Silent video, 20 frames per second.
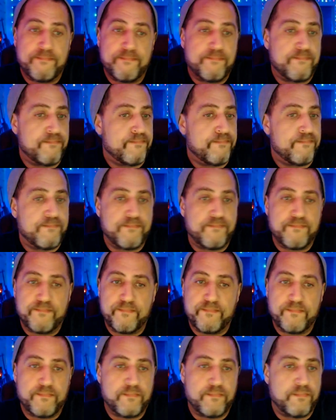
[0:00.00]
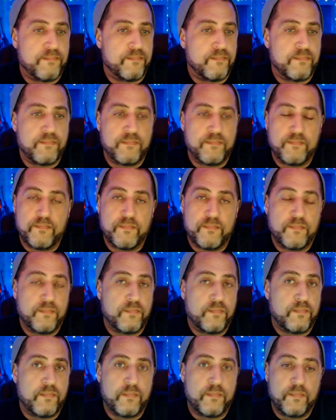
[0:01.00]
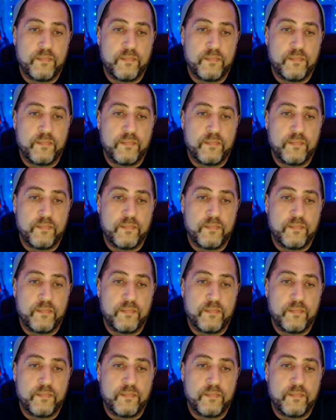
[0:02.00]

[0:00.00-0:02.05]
[no speech]